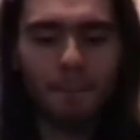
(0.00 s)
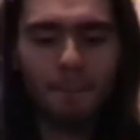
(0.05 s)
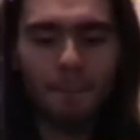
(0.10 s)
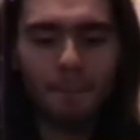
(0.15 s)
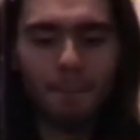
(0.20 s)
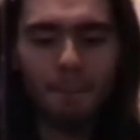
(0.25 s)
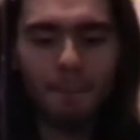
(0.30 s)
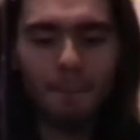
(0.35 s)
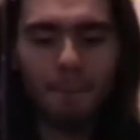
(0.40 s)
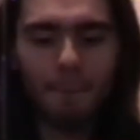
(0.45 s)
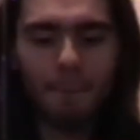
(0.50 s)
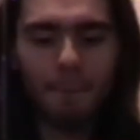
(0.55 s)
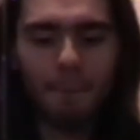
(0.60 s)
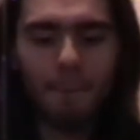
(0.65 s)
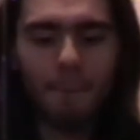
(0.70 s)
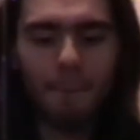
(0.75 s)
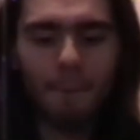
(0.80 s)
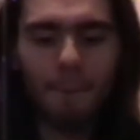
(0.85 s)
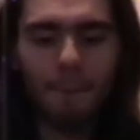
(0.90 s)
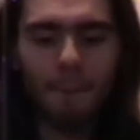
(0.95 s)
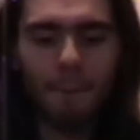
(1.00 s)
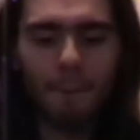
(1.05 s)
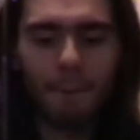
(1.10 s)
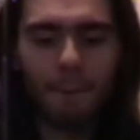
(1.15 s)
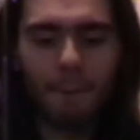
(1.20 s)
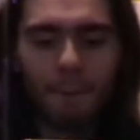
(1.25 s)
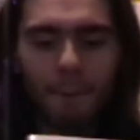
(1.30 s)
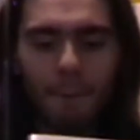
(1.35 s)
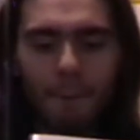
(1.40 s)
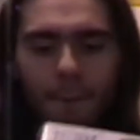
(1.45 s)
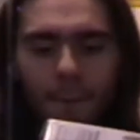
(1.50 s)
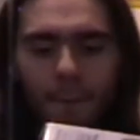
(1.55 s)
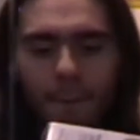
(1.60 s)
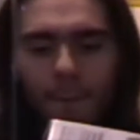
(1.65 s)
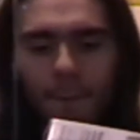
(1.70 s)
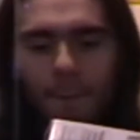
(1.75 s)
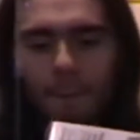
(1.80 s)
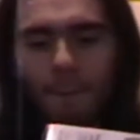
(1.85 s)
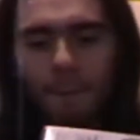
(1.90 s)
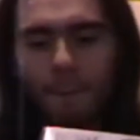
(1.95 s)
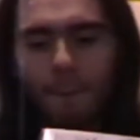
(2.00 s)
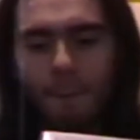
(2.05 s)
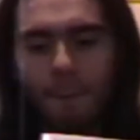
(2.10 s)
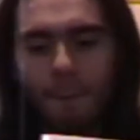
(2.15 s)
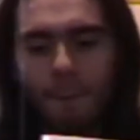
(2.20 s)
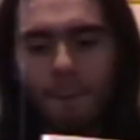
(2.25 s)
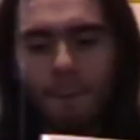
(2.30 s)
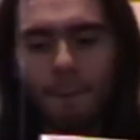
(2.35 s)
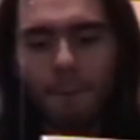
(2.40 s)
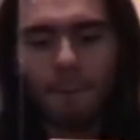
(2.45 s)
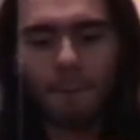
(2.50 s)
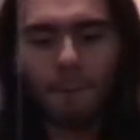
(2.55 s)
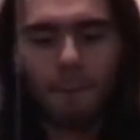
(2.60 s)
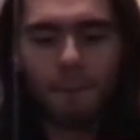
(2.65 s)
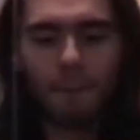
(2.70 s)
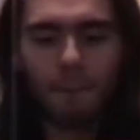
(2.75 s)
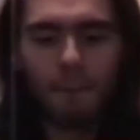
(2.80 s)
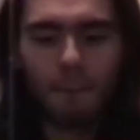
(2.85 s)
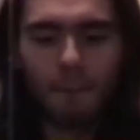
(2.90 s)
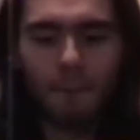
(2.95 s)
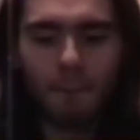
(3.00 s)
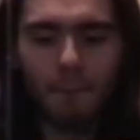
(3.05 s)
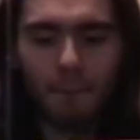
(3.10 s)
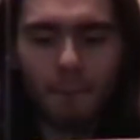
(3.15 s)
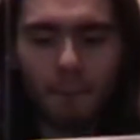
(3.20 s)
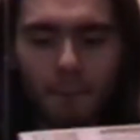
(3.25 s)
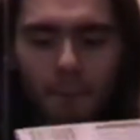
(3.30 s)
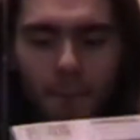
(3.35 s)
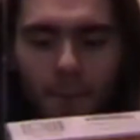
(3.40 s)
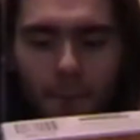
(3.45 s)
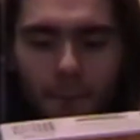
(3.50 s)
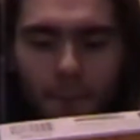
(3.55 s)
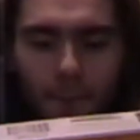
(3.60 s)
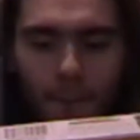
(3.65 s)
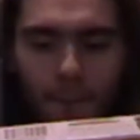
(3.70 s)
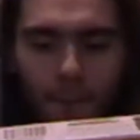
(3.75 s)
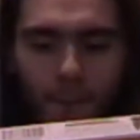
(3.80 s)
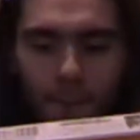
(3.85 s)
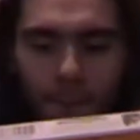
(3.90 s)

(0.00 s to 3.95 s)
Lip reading: Nobody speaks.